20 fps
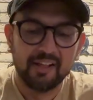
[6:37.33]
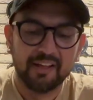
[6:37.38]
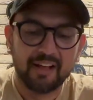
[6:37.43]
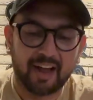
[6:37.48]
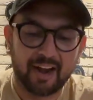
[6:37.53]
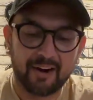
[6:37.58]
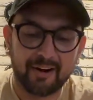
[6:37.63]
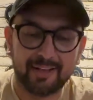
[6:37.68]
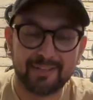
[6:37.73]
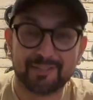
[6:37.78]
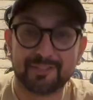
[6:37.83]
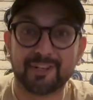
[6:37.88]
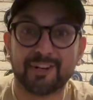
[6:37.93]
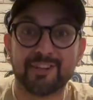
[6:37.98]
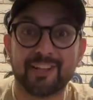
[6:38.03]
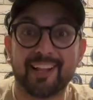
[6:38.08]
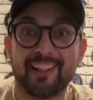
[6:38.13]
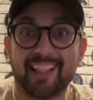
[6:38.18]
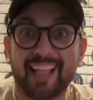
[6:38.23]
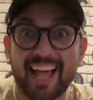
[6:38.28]
All right, so the
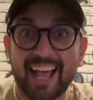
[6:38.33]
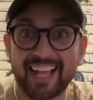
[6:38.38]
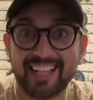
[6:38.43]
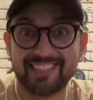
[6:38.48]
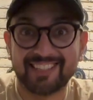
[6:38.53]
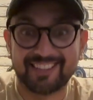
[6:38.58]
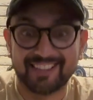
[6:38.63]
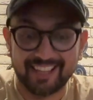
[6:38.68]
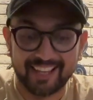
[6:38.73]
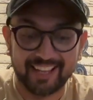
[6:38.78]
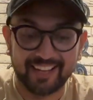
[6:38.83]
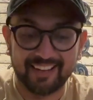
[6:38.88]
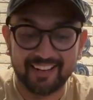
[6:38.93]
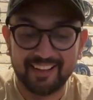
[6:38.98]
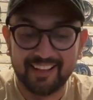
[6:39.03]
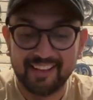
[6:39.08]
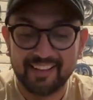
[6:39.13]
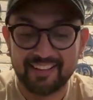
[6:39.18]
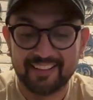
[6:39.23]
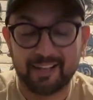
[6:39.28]
last thing
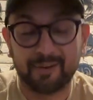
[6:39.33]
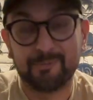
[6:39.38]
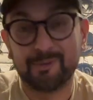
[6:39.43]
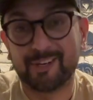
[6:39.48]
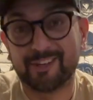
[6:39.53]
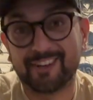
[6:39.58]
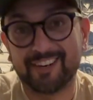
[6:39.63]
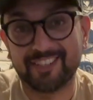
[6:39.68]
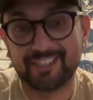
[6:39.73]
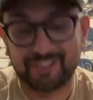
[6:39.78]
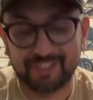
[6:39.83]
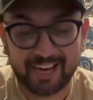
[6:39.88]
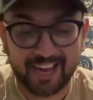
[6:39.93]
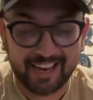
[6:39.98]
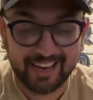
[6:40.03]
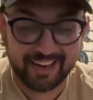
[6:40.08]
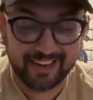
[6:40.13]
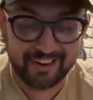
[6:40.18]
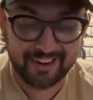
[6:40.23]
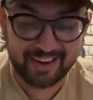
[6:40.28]
that we're gonna try
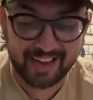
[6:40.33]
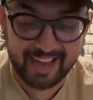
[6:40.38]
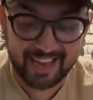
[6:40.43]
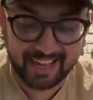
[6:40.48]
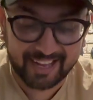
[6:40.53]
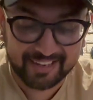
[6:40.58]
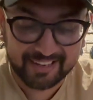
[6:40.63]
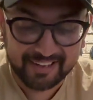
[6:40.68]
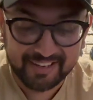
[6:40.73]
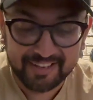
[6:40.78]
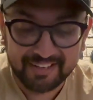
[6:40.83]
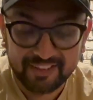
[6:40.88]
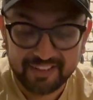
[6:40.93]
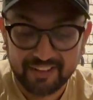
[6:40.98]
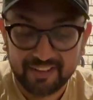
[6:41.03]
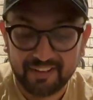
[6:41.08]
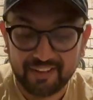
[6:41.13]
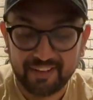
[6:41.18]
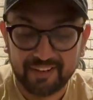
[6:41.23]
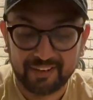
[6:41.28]
here at
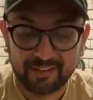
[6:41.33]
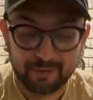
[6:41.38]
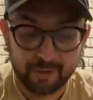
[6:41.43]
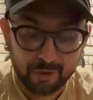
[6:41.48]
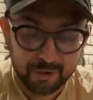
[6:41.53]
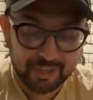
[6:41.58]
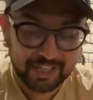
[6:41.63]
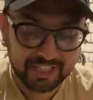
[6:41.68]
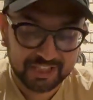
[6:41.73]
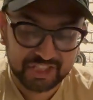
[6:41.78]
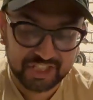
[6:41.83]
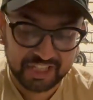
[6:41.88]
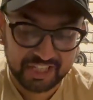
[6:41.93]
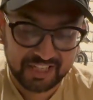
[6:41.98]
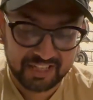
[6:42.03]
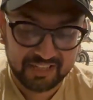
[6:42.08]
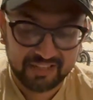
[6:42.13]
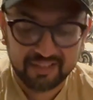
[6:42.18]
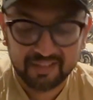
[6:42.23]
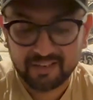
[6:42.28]
Gloria
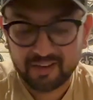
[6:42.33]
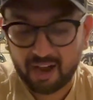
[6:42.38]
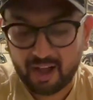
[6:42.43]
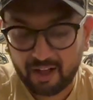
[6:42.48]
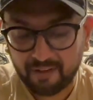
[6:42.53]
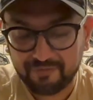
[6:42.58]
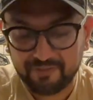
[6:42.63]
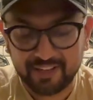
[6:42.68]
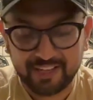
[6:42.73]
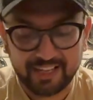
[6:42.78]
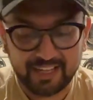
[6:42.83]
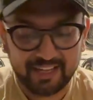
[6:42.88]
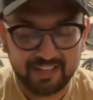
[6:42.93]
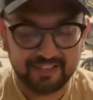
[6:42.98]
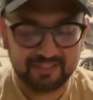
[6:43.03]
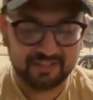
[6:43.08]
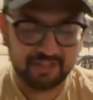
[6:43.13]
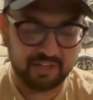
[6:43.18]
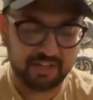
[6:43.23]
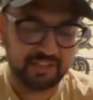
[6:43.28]
Jean Coffee is
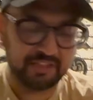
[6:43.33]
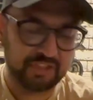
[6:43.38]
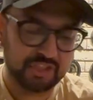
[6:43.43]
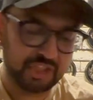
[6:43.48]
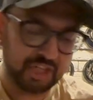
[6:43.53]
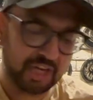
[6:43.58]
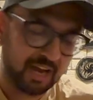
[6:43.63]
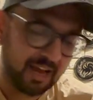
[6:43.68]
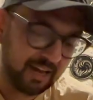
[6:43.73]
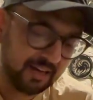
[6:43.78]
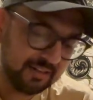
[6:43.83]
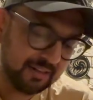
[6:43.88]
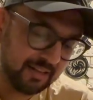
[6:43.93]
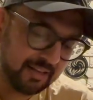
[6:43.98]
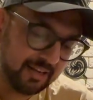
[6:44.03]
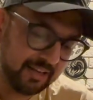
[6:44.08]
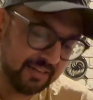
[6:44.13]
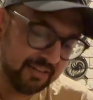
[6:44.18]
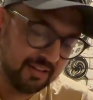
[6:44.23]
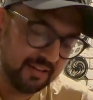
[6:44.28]
their
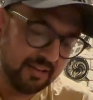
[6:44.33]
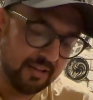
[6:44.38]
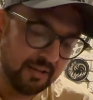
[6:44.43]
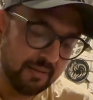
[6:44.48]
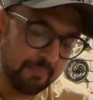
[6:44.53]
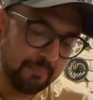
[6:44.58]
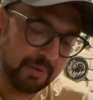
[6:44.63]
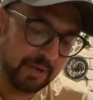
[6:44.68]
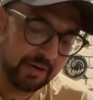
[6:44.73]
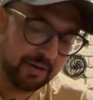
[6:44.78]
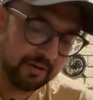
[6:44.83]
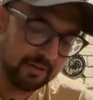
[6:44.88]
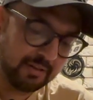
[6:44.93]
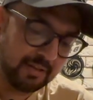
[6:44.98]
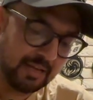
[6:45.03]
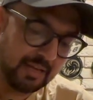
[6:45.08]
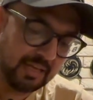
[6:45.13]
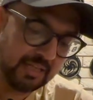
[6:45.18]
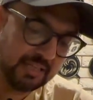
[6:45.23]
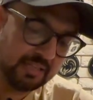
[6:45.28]
chocolate
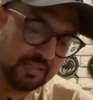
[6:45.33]
Praline